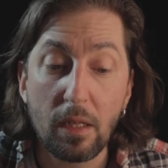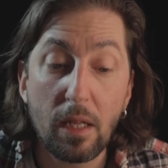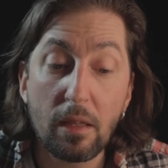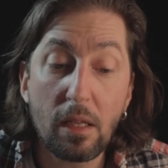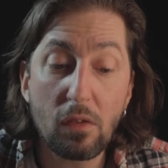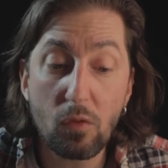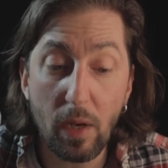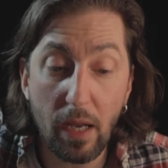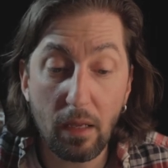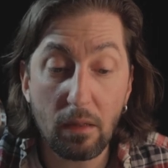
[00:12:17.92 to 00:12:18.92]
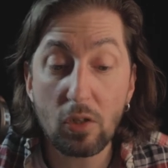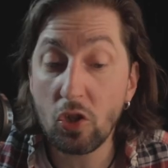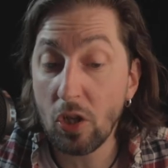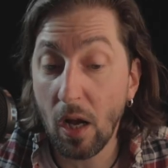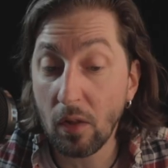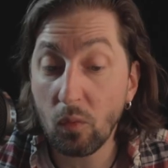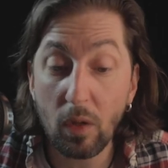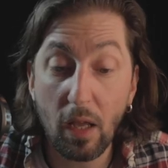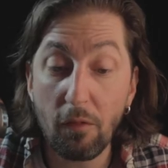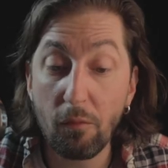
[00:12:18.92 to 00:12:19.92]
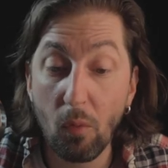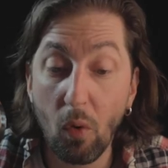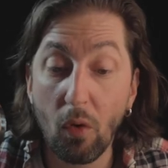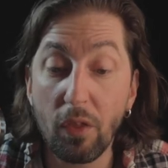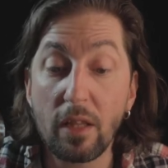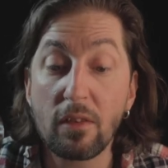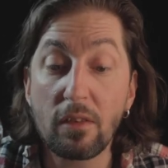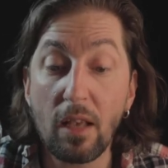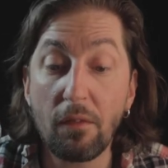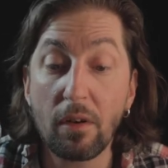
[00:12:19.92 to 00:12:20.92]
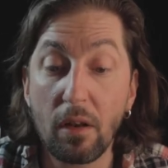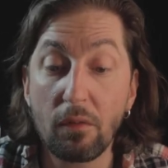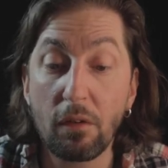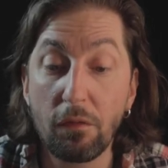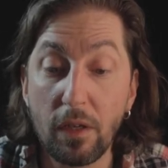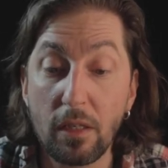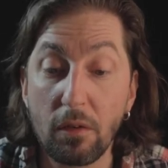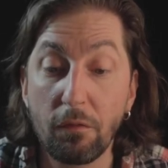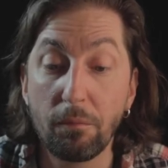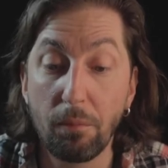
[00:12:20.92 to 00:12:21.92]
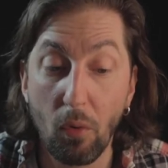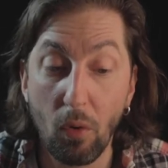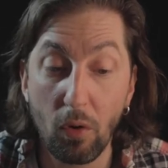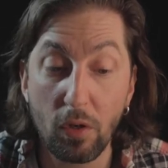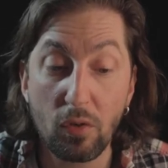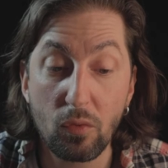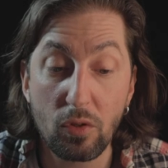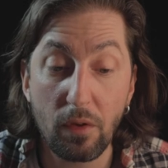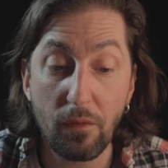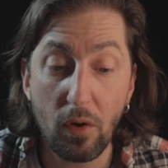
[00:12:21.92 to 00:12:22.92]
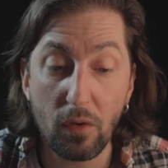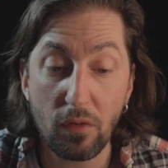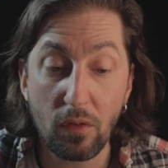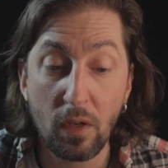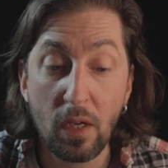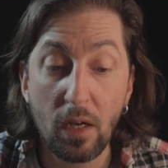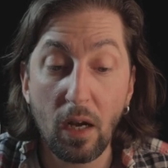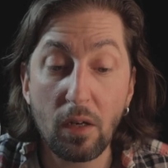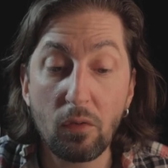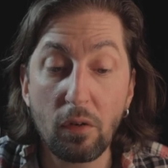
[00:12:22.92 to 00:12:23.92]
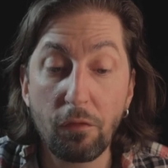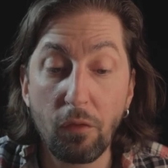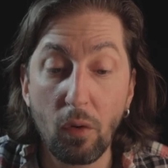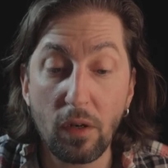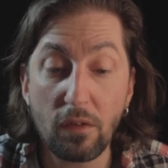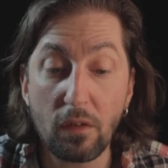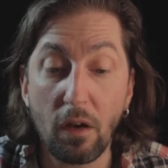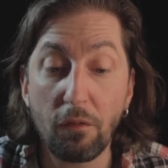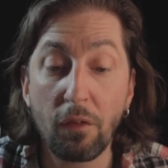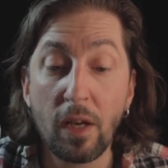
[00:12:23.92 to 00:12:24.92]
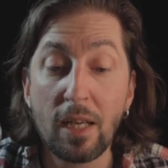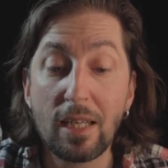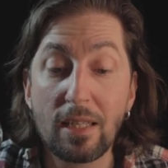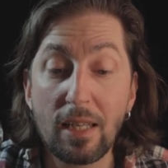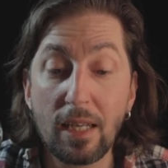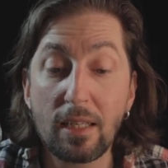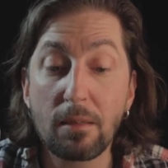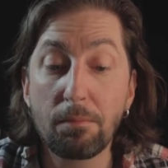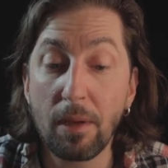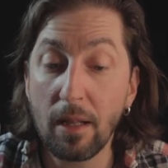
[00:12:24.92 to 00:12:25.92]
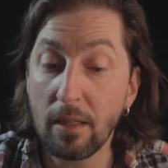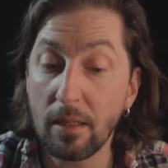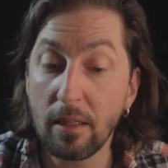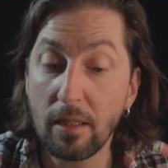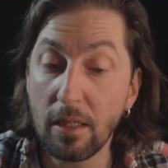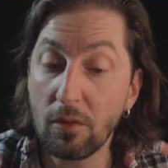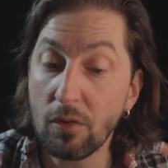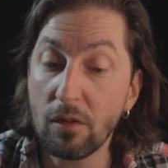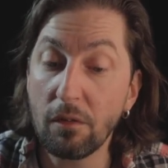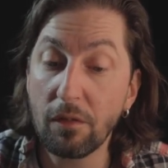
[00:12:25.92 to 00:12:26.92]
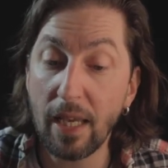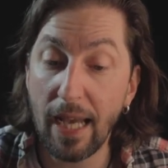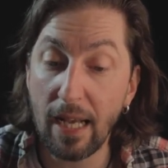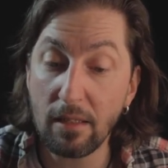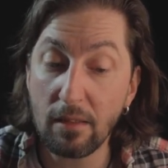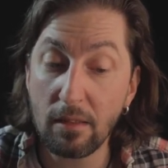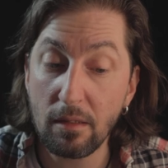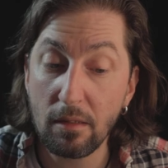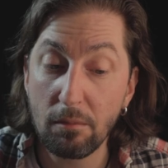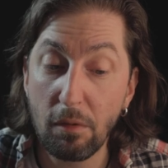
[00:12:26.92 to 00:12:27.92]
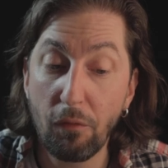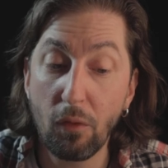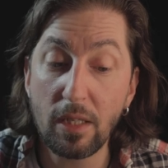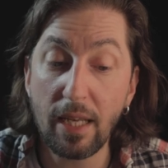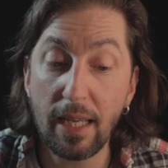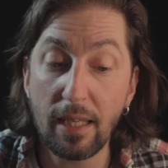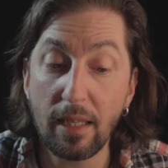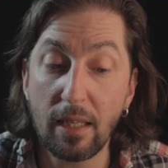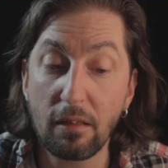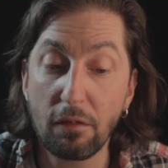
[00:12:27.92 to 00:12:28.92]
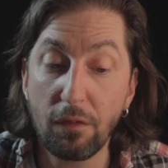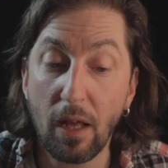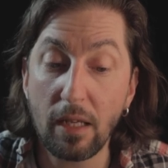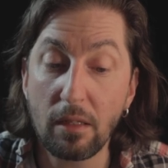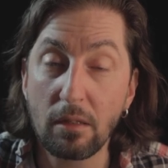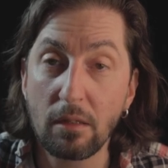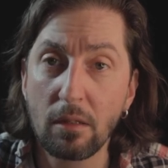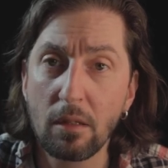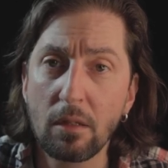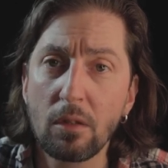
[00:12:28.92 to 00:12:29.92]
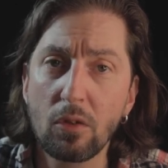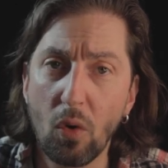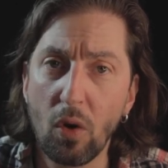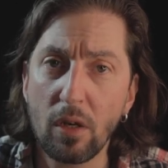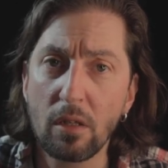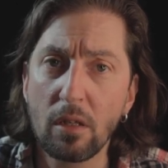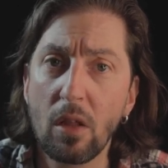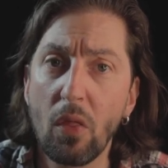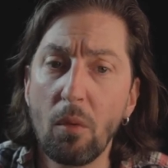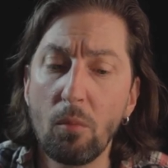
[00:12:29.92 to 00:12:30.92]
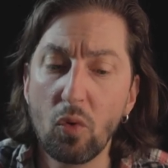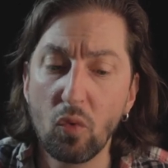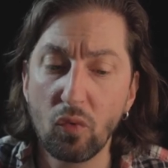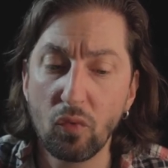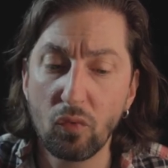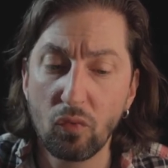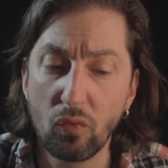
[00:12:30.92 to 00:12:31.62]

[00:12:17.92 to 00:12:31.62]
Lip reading: In this way, the shot will have more than 700 feet of bore to traverse under a force of 6 billion liters of gas before taking its flight toward the moon.